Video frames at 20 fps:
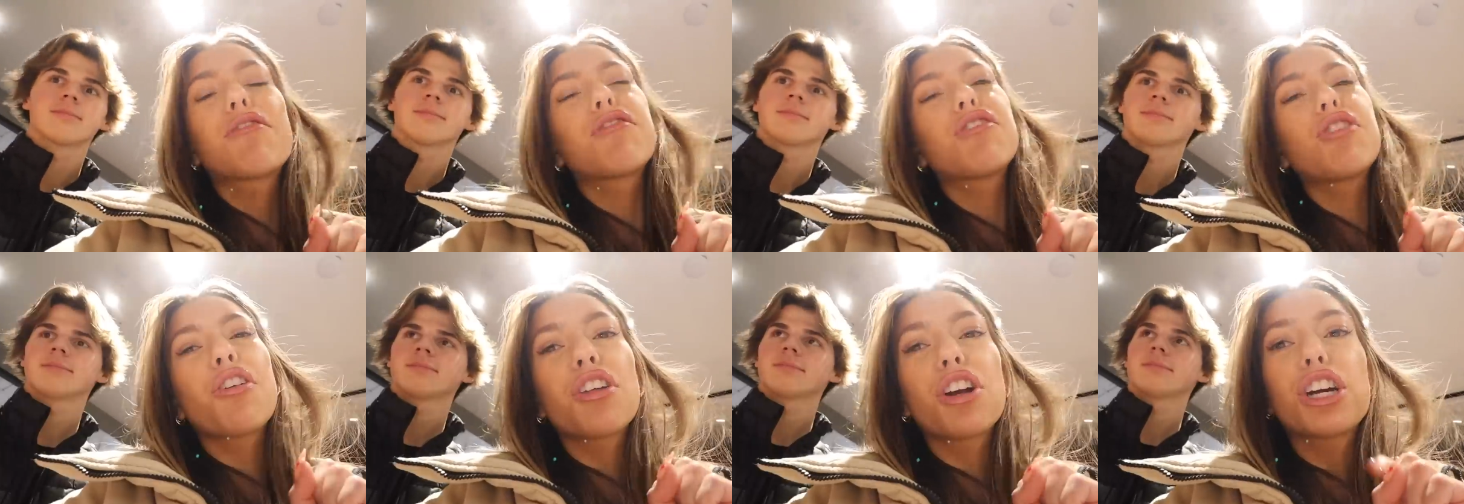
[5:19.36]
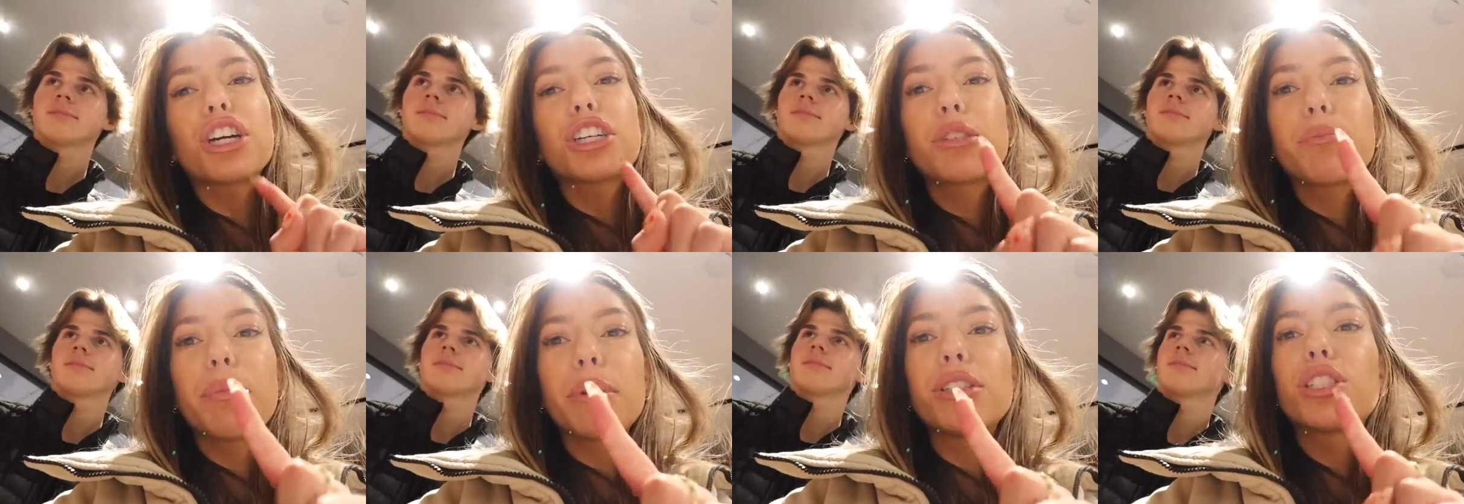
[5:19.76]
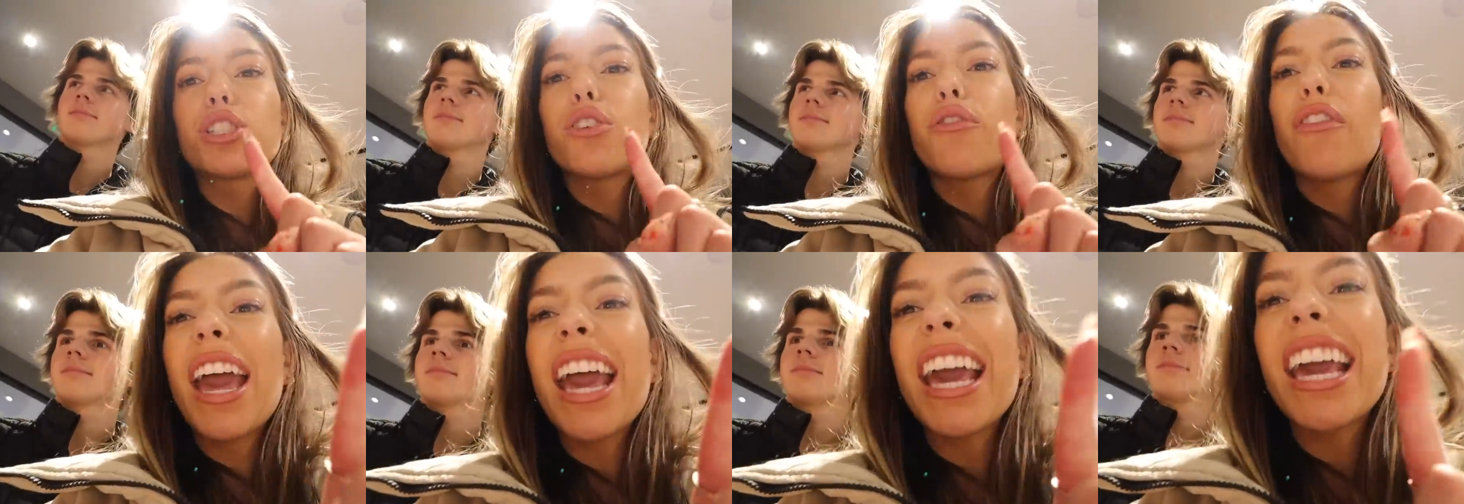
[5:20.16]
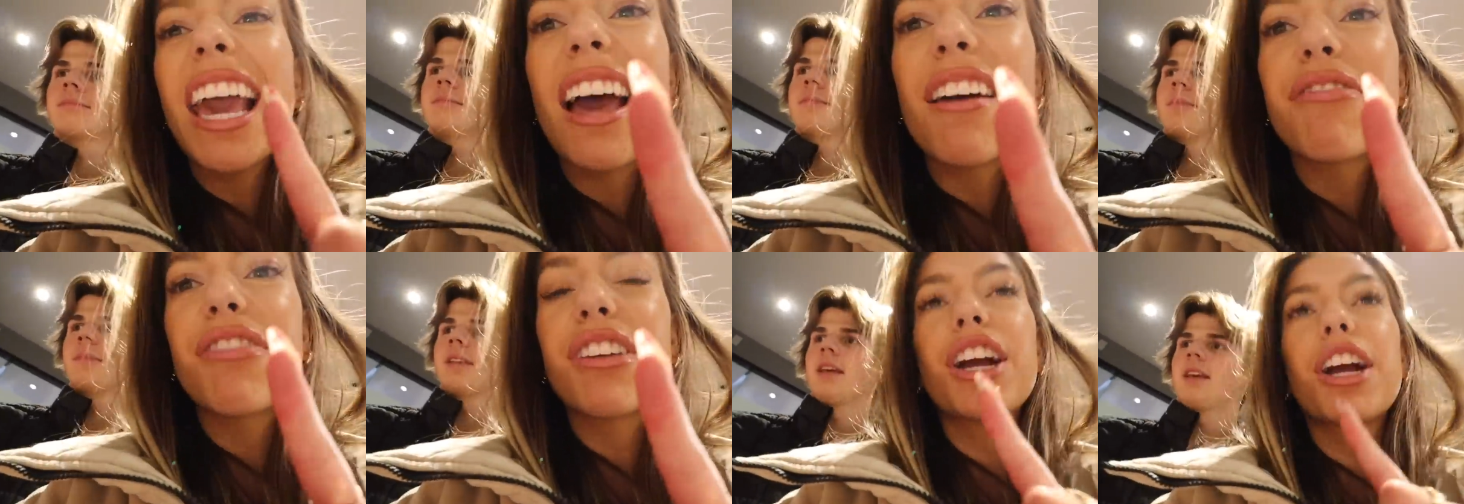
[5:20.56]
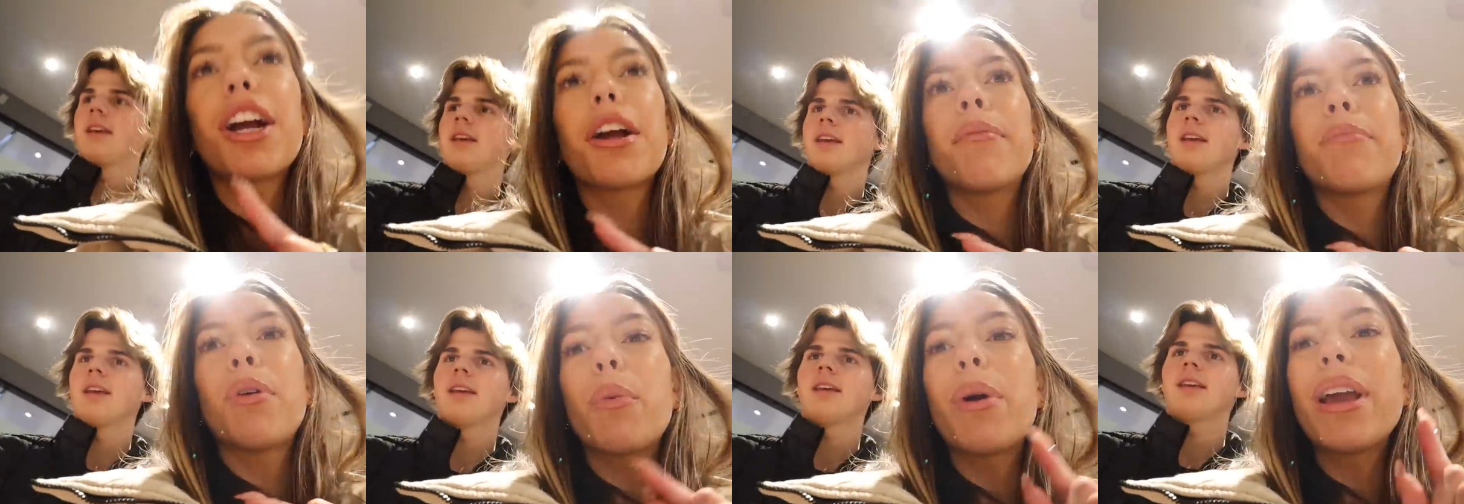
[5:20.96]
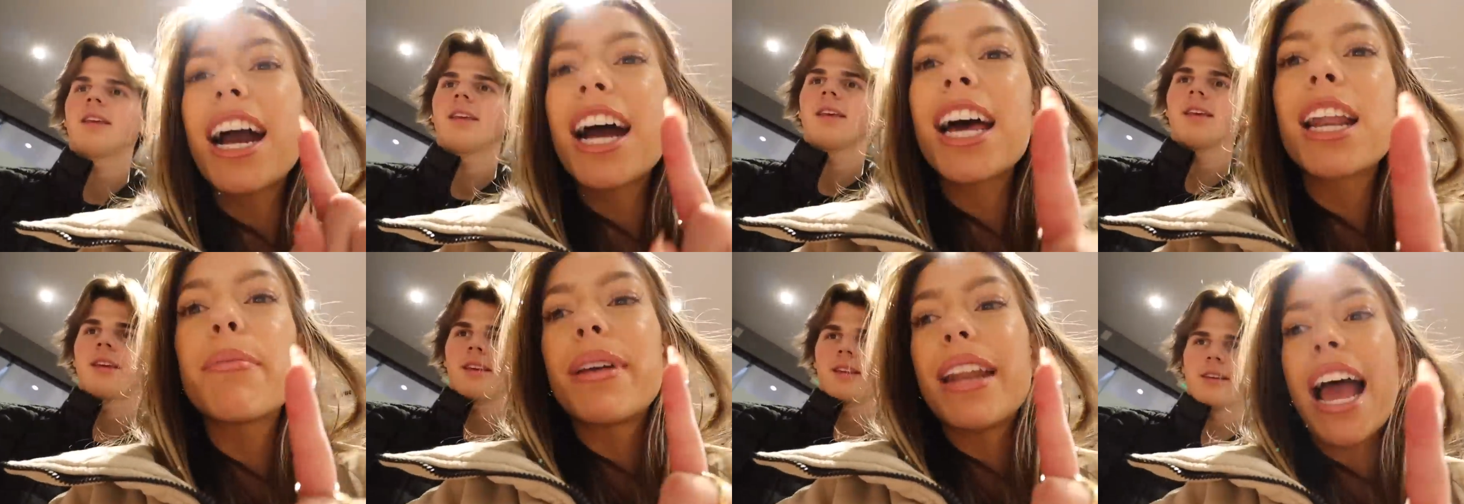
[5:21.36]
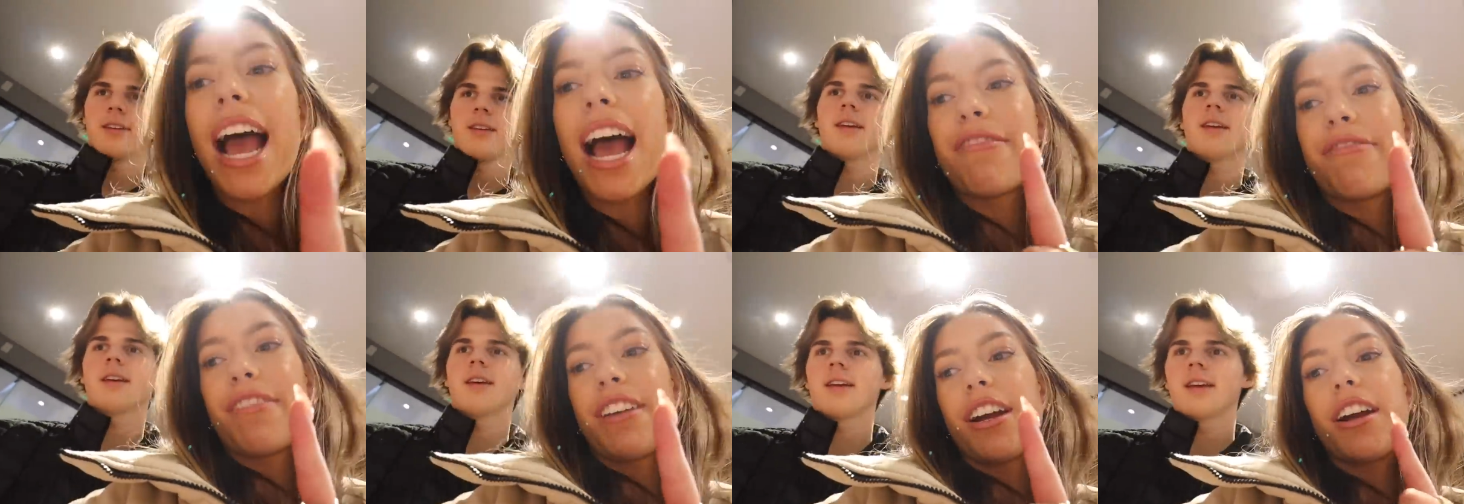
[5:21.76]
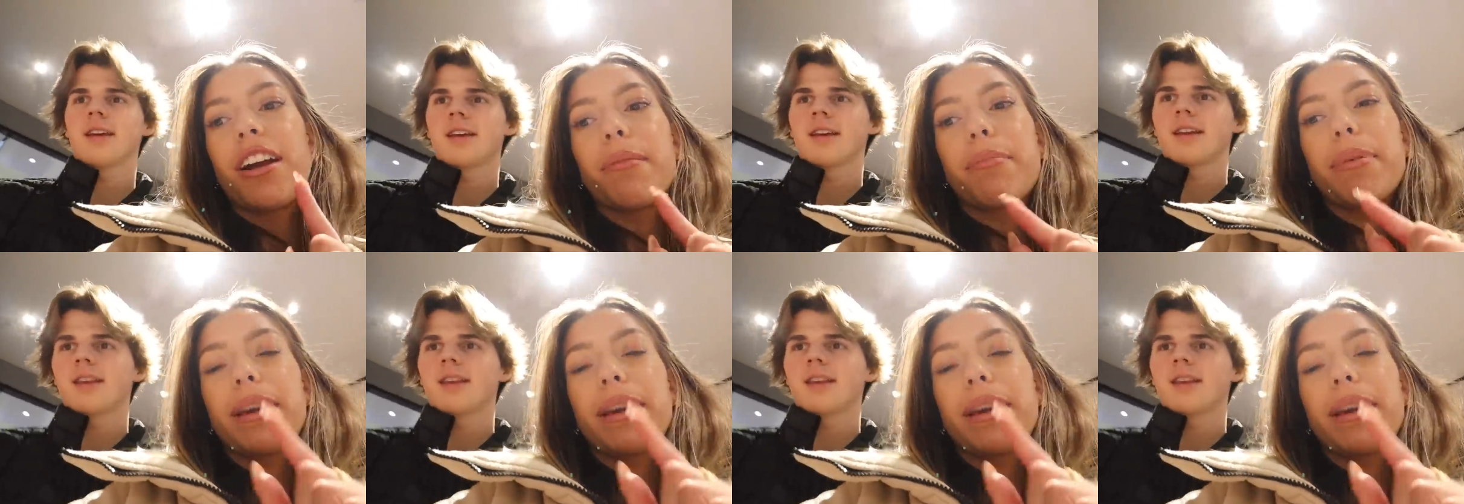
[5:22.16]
Speaker 1: even though they're expensive AF here, but we cut them in half here